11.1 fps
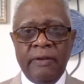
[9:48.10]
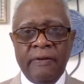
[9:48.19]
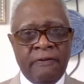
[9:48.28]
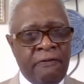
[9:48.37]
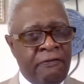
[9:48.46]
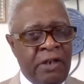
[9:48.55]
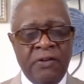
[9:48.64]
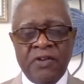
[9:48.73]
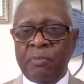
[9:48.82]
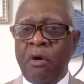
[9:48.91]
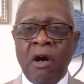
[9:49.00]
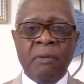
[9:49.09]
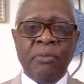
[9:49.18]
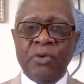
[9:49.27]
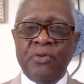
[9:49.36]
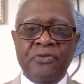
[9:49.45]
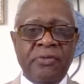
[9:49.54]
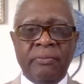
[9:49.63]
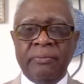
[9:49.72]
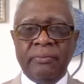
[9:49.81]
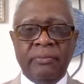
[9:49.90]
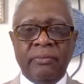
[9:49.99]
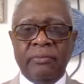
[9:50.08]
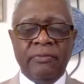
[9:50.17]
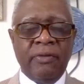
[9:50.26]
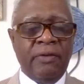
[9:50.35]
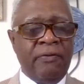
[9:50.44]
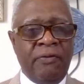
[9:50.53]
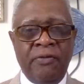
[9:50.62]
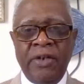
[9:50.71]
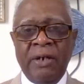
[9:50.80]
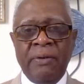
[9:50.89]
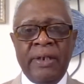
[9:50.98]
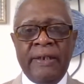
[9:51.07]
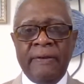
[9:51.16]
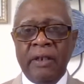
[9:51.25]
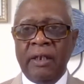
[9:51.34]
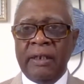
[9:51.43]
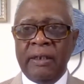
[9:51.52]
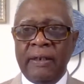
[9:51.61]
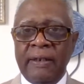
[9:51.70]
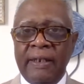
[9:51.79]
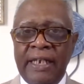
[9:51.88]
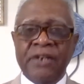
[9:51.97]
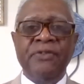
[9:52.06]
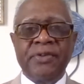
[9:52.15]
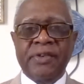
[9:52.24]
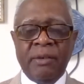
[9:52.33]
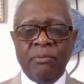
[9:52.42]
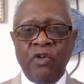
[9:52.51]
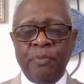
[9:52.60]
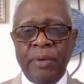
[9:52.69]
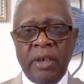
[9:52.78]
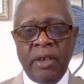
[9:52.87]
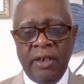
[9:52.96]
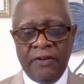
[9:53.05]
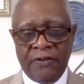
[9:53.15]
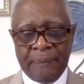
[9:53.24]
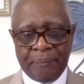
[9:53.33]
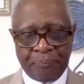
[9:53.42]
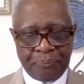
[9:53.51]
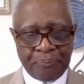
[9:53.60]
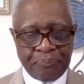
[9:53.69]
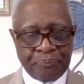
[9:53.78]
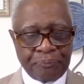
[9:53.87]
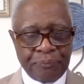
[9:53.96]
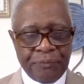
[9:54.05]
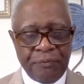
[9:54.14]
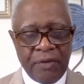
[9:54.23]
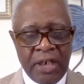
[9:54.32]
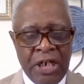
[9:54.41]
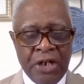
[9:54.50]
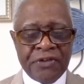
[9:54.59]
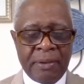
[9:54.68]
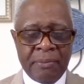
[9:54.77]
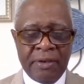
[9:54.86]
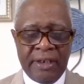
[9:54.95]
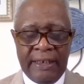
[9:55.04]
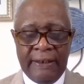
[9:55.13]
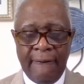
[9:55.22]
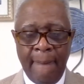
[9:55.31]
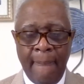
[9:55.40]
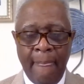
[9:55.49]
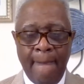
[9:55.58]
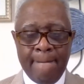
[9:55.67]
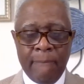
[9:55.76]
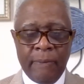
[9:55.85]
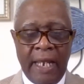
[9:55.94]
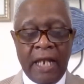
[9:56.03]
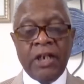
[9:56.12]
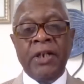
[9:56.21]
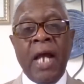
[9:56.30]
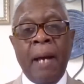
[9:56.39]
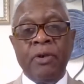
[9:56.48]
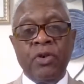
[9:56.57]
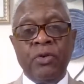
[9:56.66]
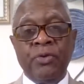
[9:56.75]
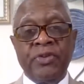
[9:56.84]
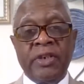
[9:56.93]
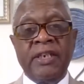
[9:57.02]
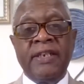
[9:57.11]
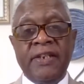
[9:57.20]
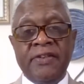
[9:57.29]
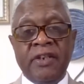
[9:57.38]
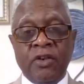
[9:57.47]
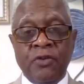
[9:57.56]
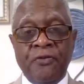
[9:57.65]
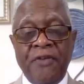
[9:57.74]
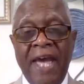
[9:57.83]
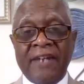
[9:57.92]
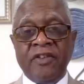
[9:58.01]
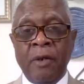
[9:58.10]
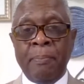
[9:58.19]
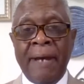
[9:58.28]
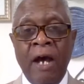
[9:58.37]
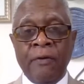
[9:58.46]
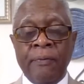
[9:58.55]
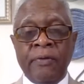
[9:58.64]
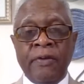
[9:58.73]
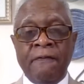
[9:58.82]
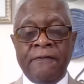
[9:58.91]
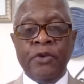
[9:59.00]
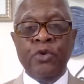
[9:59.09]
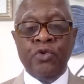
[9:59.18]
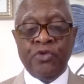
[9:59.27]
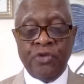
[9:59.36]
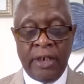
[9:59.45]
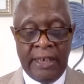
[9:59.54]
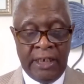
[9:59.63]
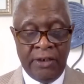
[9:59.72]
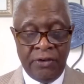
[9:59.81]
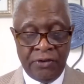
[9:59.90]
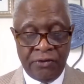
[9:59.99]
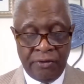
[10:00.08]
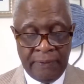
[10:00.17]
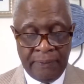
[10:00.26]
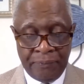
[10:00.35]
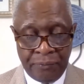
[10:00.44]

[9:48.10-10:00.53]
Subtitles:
It's a very smart move, very interesting move, because here's some of the economical statistical facts about the food truck industry.